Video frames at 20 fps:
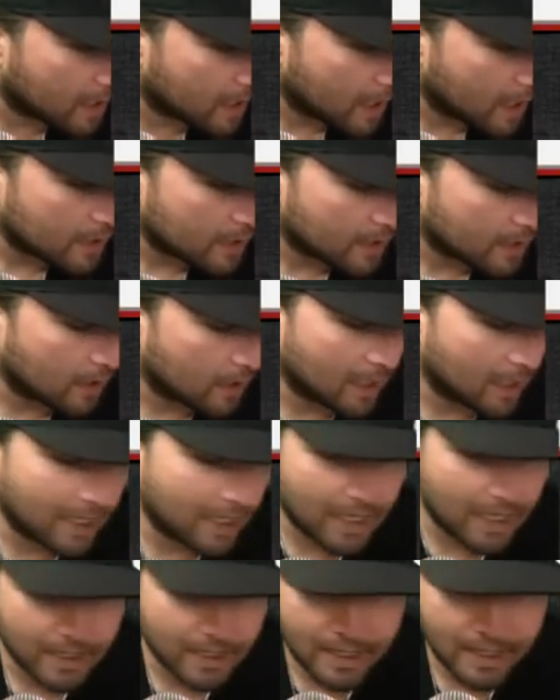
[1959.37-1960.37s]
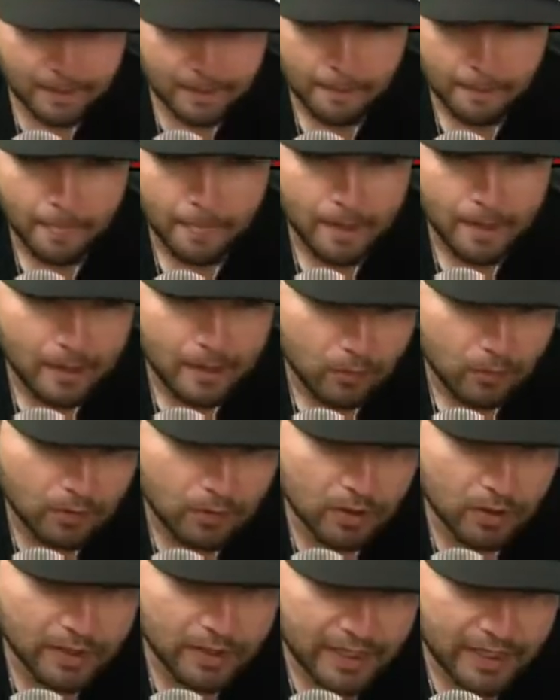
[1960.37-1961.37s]
So again, like, we're
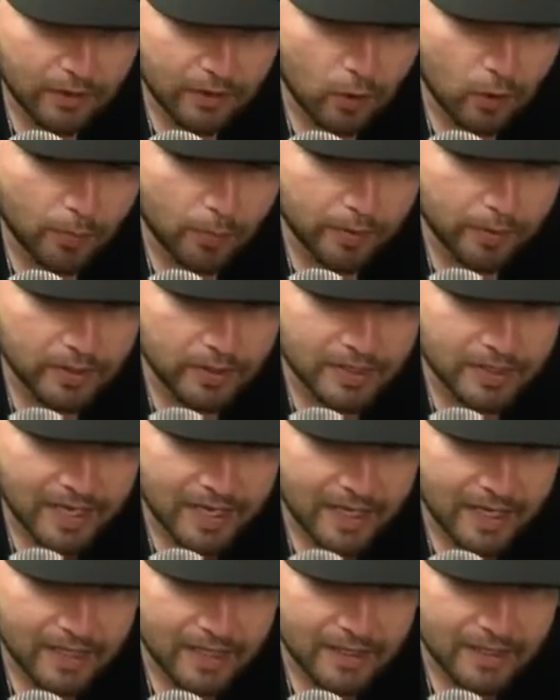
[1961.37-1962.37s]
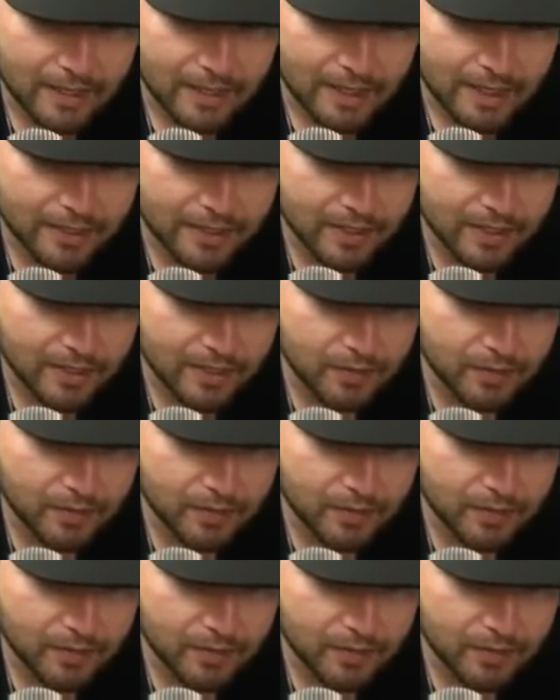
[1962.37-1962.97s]
looking at an opener status, a lot of Giants.